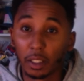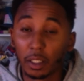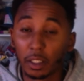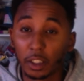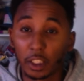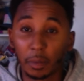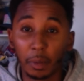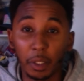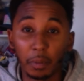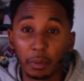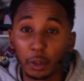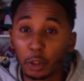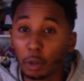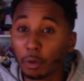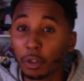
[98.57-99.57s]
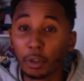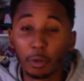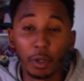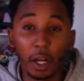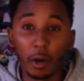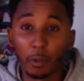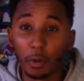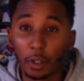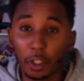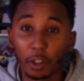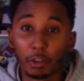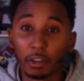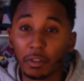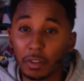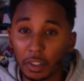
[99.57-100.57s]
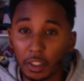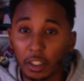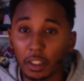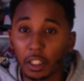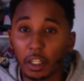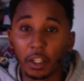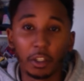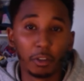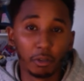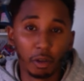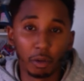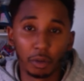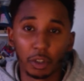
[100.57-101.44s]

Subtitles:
Some of them truly do not want the grievances of the Negroes